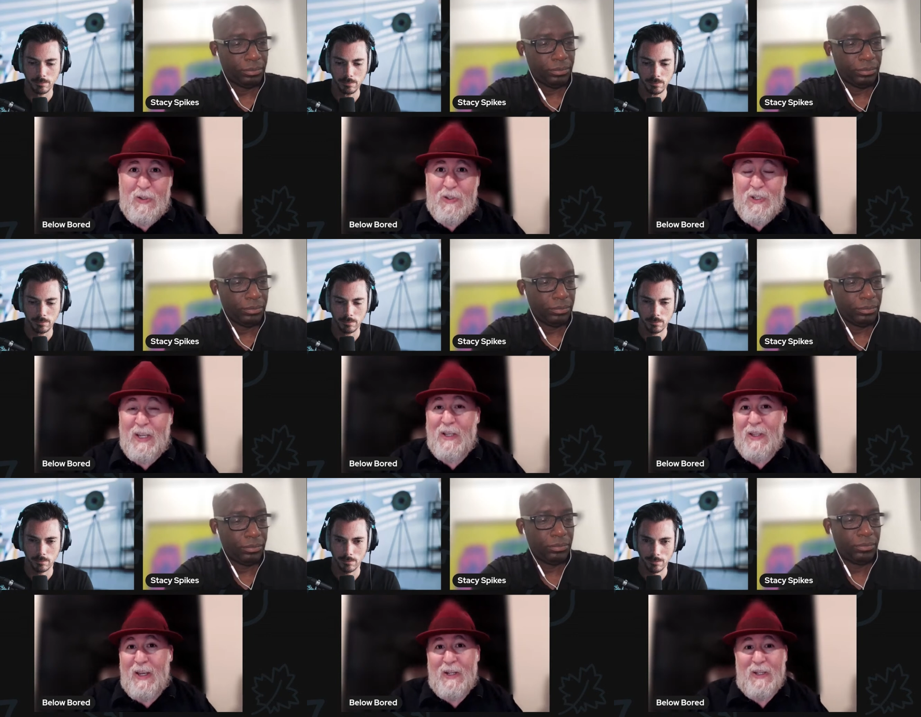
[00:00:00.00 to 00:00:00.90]
Speaker 1: saying
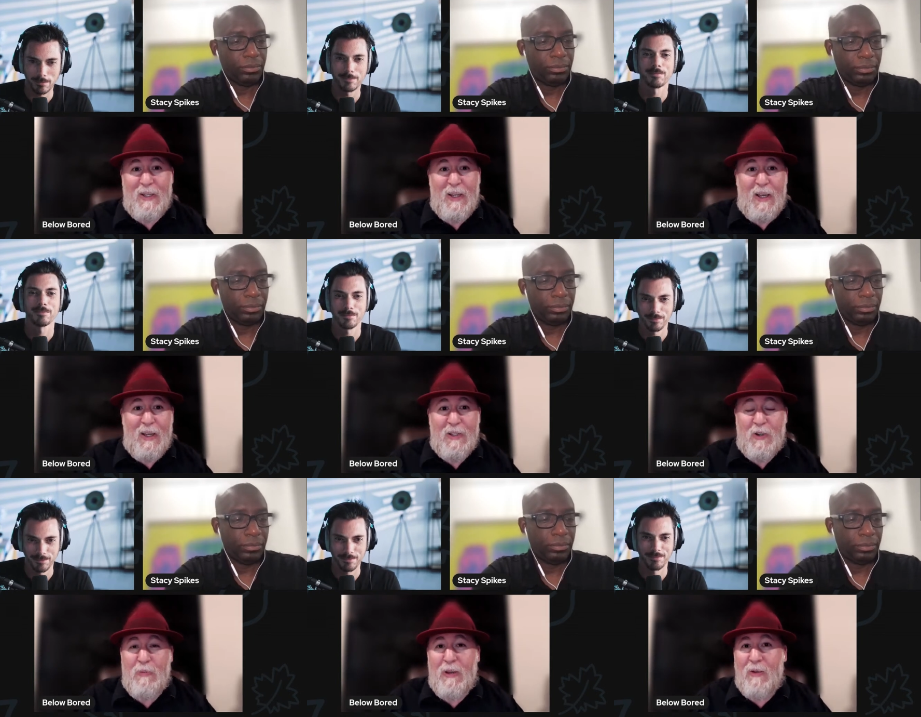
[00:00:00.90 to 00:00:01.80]
that uh, it's going
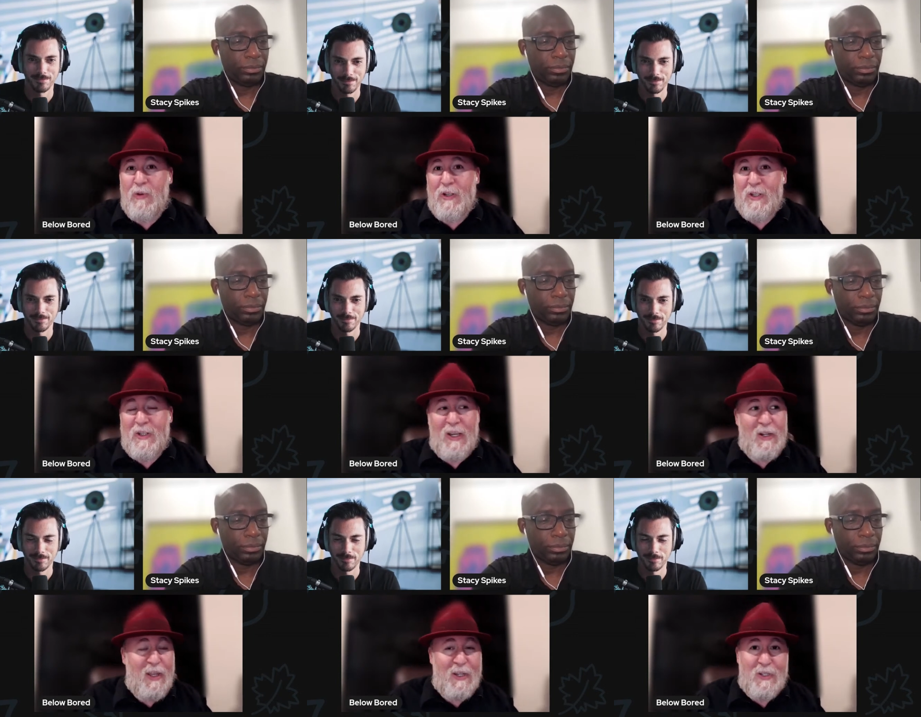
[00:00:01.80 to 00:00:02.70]
to be. Uh, we just decided
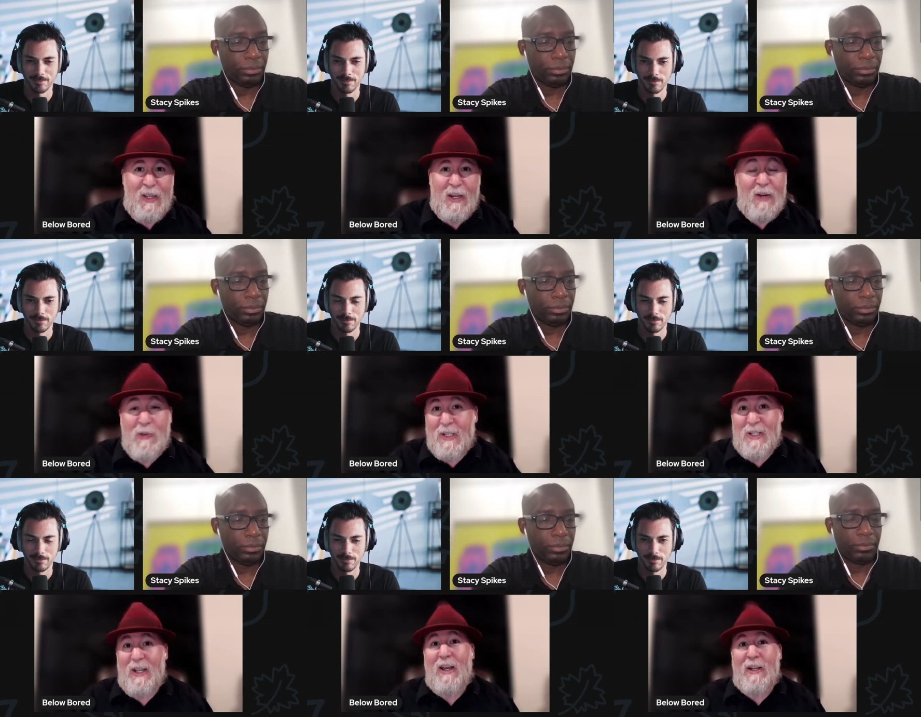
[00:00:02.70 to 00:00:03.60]
last night. Everything is
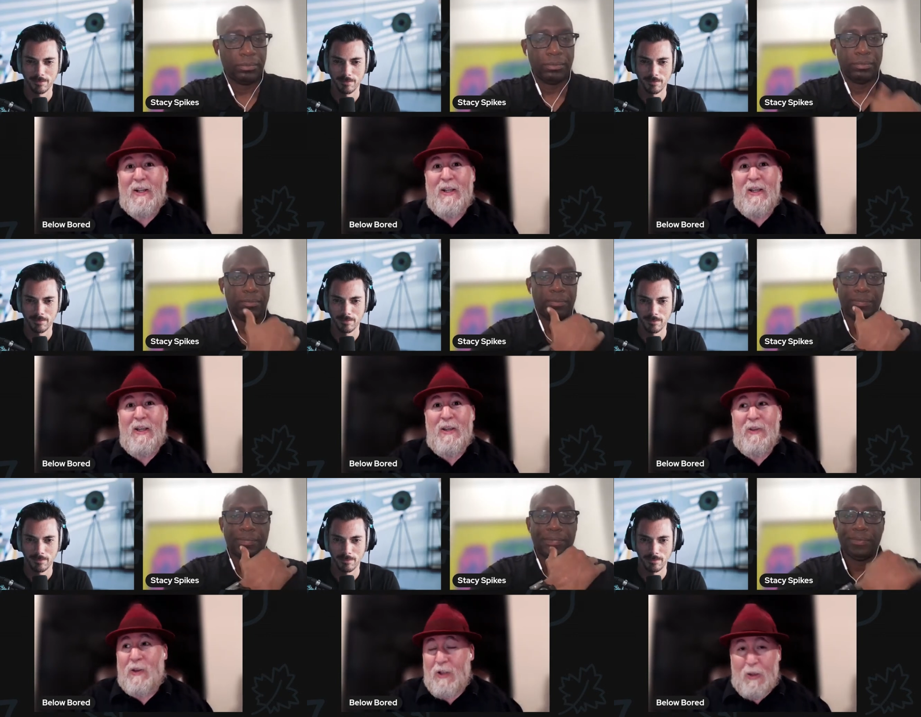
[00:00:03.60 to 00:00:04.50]
done.
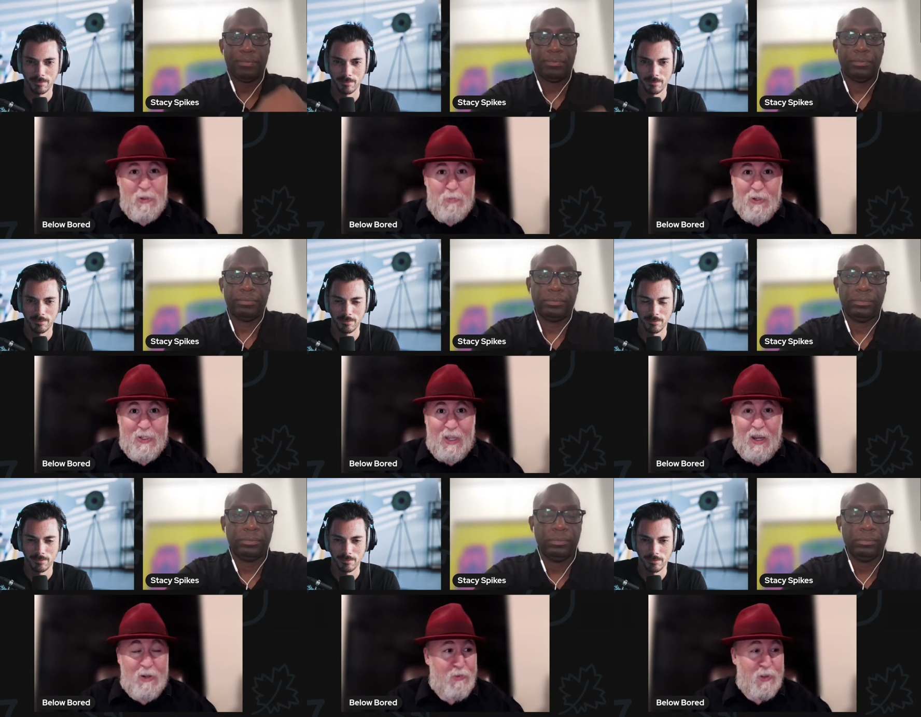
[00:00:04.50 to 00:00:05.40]
The club is built out.
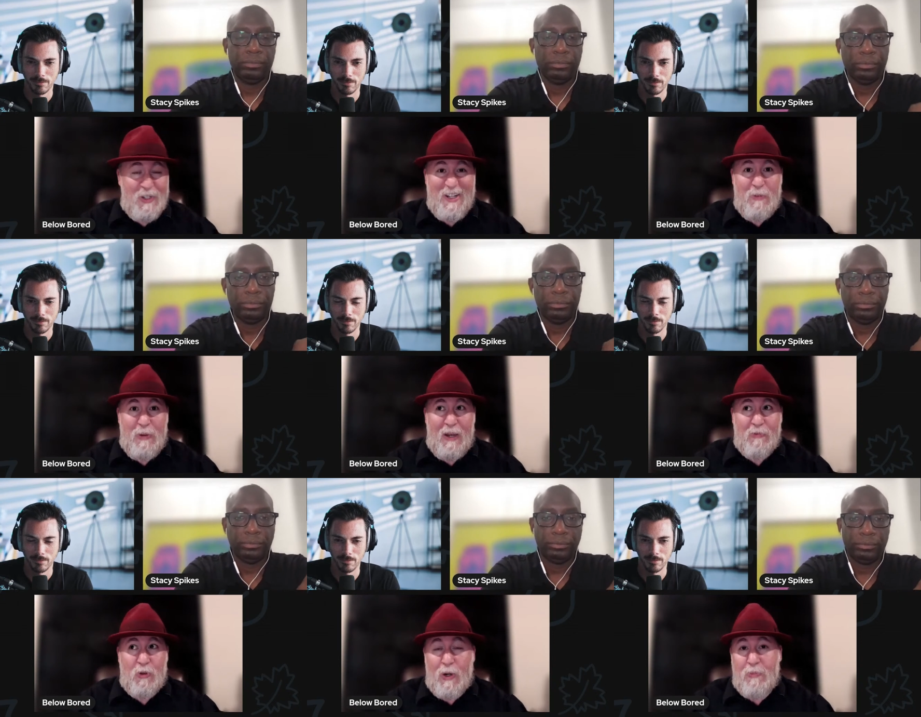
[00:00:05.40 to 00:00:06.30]
You've only seen about
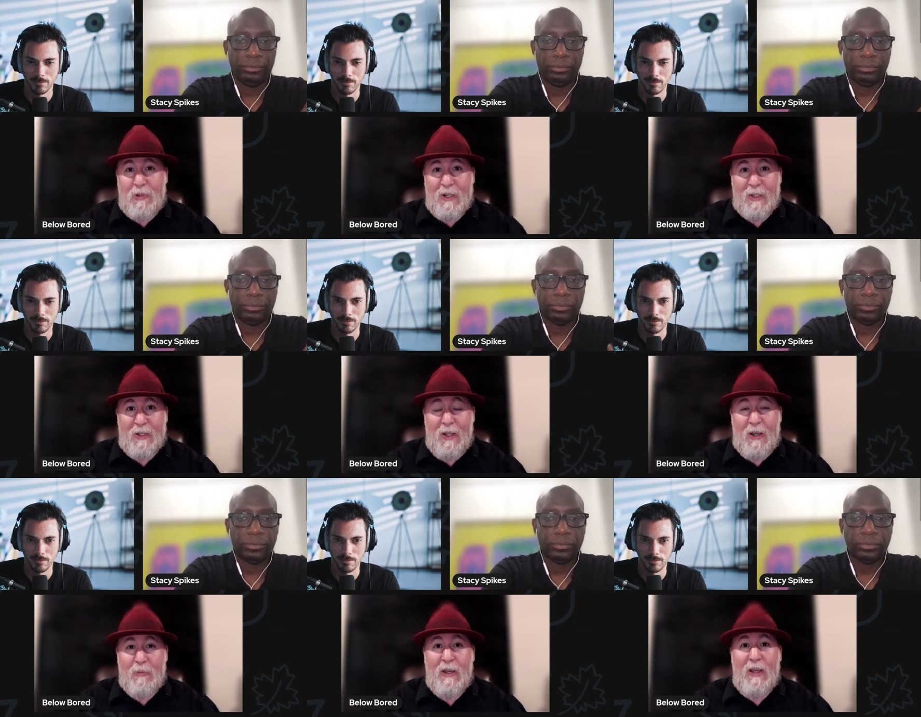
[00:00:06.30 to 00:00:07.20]
twenty percent of the
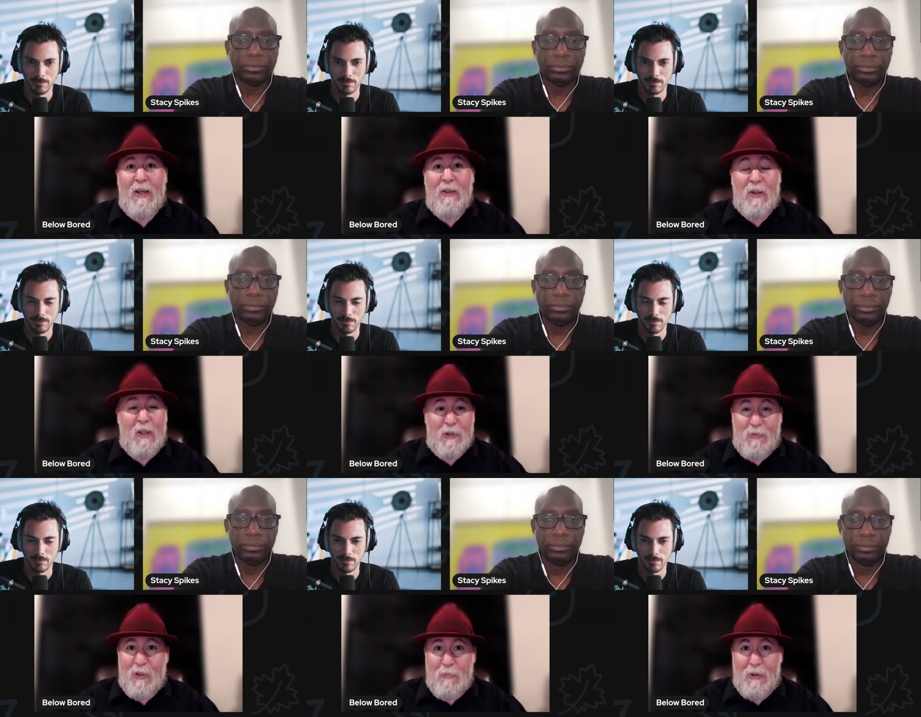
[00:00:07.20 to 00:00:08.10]
club. The club is
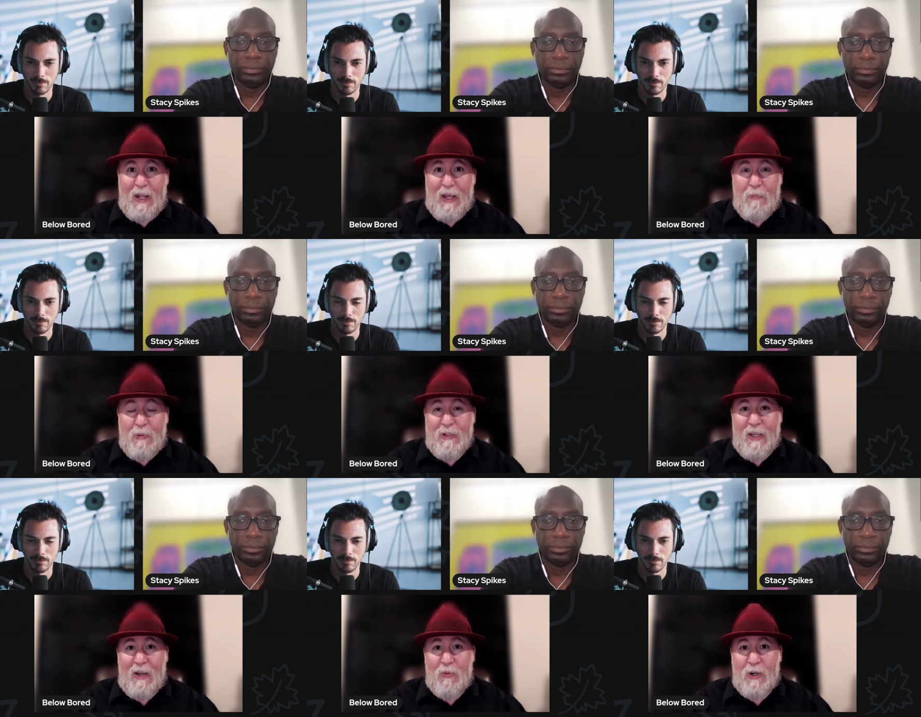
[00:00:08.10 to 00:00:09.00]
fully built out, built
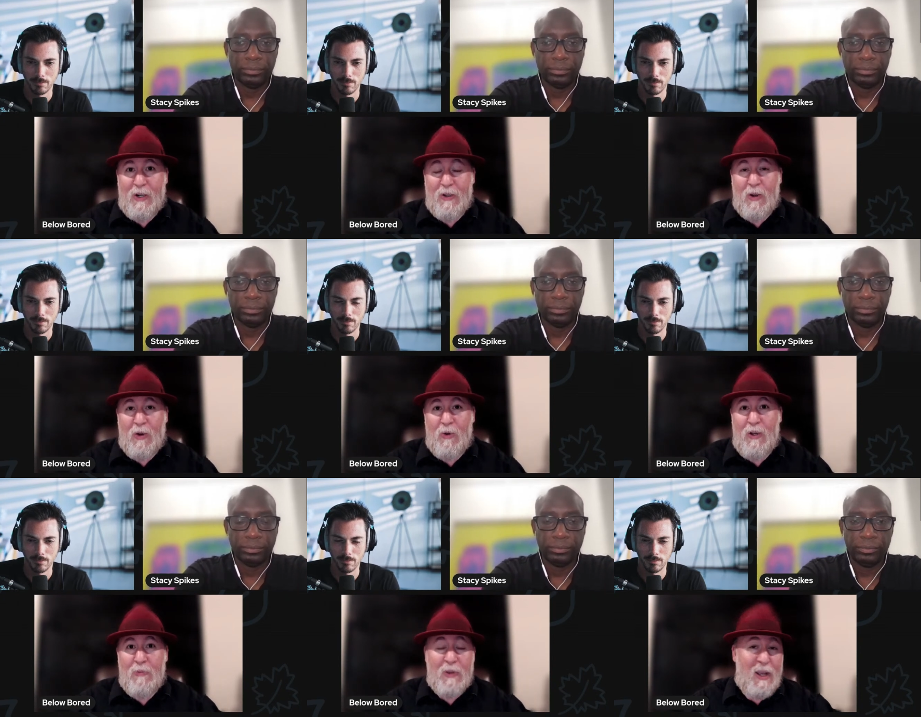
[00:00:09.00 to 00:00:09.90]
out, and ready to go.
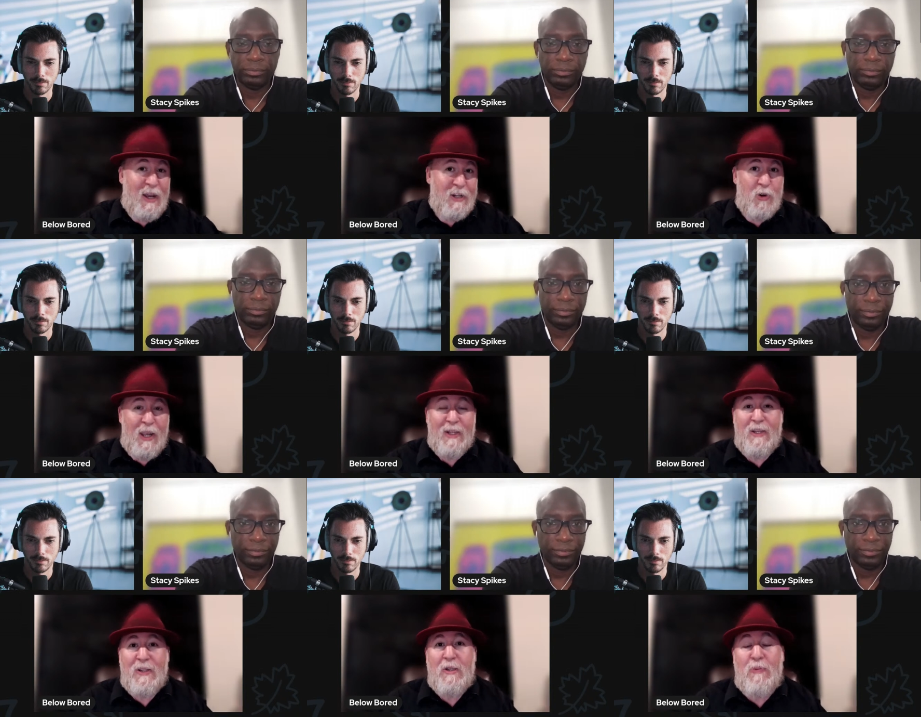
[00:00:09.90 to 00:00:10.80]
The contract
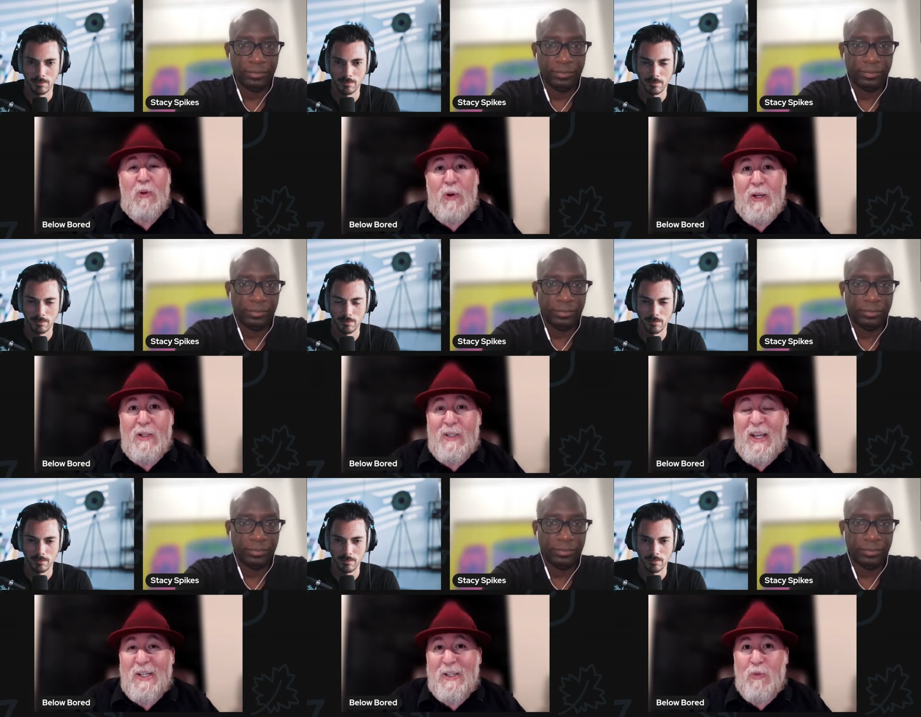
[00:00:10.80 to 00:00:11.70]
is deployed and
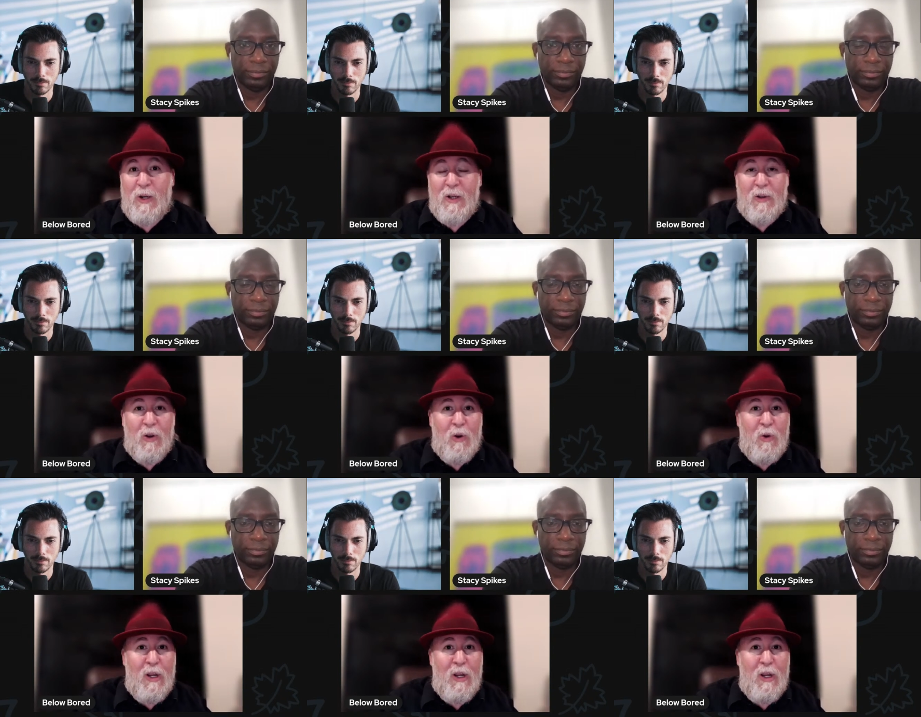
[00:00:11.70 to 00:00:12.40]
tested, ready to go.